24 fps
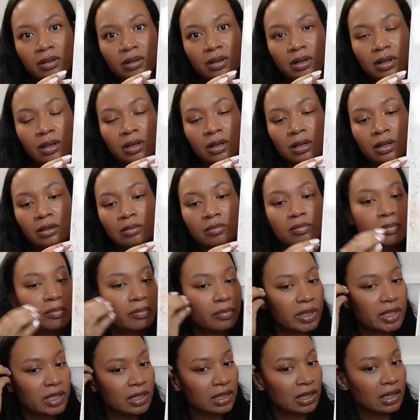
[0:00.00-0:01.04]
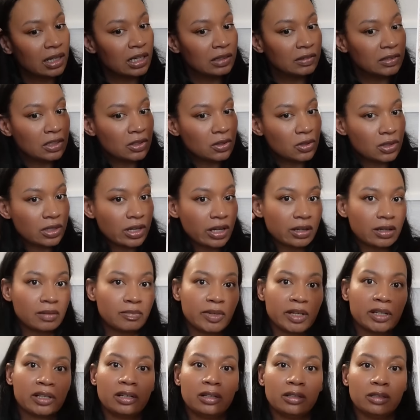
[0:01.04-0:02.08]
But then I have to use like my
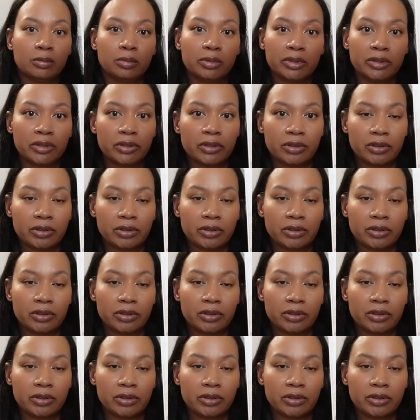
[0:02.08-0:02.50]
color printer